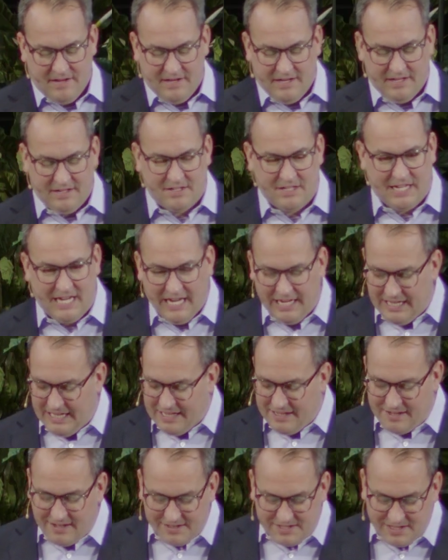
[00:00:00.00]
And
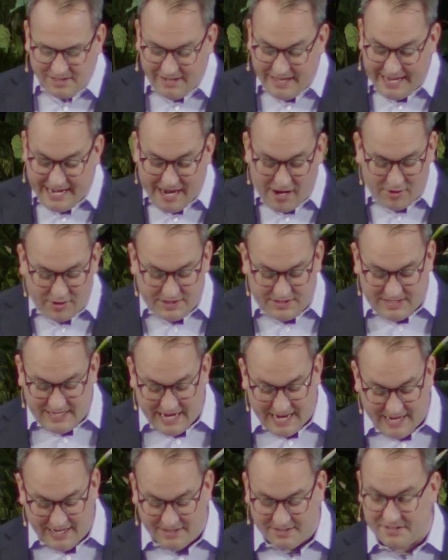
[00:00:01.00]
Gideon doesn't lay out a
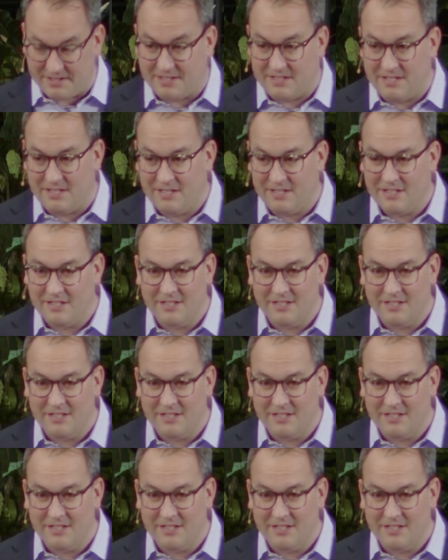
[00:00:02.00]
test.